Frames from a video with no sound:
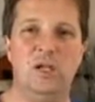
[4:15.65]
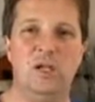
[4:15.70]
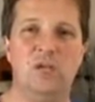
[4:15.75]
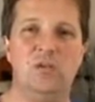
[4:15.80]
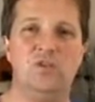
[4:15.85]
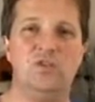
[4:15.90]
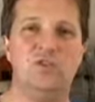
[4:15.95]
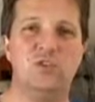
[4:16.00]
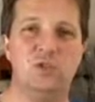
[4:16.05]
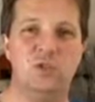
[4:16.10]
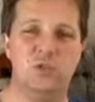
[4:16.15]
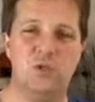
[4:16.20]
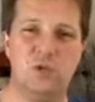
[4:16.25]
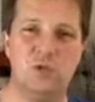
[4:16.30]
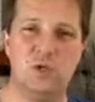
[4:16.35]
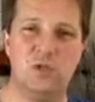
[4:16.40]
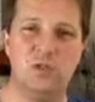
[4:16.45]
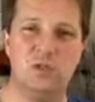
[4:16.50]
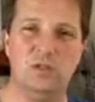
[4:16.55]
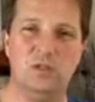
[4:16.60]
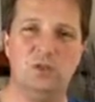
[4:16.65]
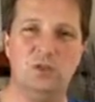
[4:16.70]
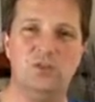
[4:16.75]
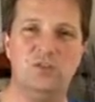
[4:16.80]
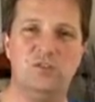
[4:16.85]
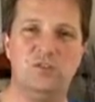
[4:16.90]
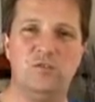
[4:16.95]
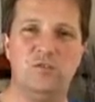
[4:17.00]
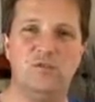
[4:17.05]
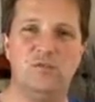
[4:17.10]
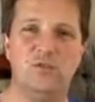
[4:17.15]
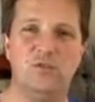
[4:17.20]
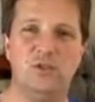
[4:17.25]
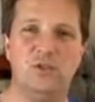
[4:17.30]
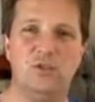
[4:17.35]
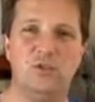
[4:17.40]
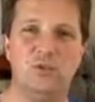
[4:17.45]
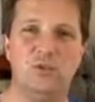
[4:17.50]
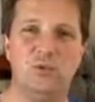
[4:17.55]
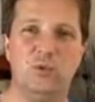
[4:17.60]
and so you do get a little different
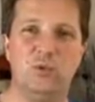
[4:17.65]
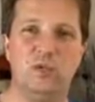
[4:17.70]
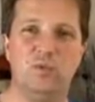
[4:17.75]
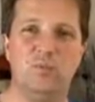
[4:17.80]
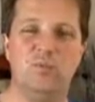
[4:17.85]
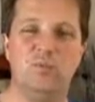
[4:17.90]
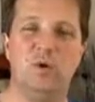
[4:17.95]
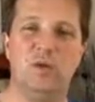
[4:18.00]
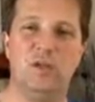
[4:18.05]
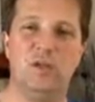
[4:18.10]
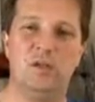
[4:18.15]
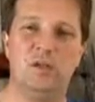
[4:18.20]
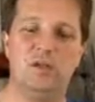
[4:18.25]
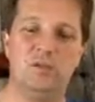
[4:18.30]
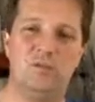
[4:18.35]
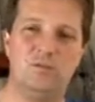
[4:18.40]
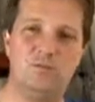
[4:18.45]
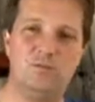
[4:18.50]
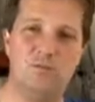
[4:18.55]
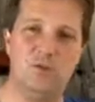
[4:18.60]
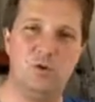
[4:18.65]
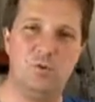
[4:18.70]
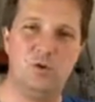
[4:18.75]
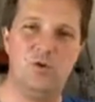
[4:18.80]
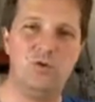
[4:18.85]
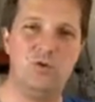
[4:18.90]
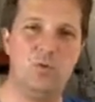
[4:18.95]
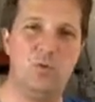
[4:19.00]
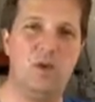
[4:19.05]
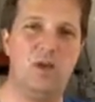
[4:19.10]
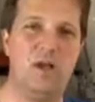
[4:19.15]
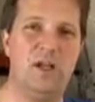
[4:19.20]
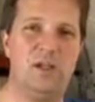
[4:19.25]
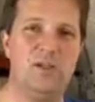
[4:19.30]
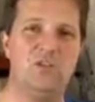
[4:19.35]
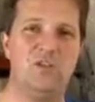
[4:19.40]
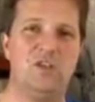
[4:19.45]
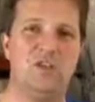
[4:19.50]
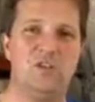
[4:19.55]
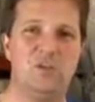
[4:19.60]
feel to it, but firmness
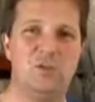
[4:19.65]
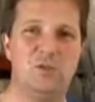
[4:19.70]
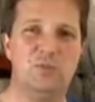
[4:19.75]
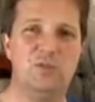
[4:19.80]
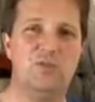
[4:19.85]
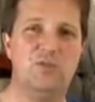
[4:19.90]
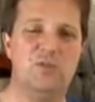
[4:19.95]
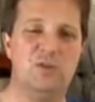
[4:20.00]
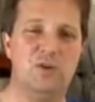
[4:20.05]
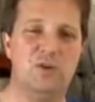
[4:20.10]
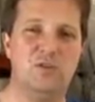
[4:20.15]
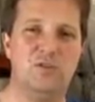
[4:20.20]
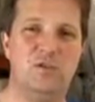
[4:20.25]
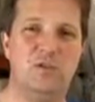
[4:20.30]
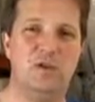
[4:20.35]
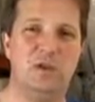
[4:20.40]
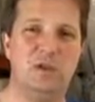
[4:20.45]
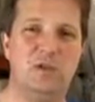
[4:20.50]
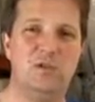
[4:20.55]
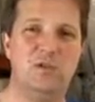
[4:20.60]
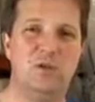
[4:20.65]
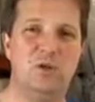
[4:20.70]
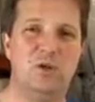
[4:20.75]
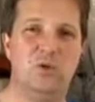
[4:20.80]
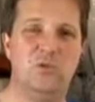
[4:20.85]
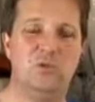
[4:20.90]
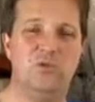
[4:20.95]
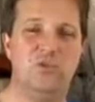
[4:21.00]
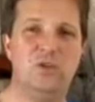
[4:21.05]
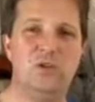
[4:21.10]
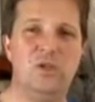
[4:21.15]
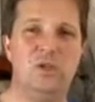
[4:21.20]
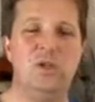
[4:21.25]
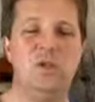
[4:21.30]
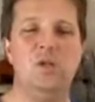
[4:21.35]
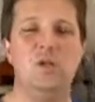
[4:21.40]
wise it's going to be very, very close.